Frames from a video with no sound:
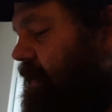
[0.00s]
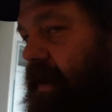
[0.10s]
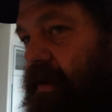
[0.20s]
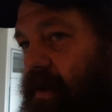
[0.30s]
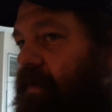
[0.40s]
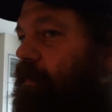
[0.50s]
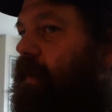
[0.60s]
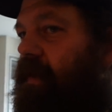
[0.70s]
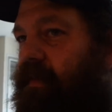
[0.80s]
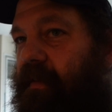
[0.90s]
we had Art of
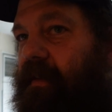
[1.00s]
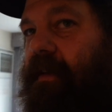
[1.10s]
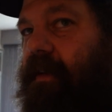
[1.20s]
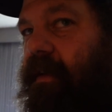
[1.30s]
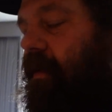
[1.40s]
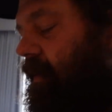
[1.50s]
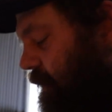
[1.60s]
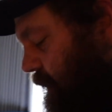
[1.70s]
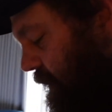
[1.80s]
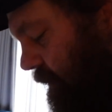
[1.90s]
Pizza. Yeah.
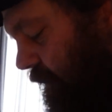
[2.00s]
It's been a little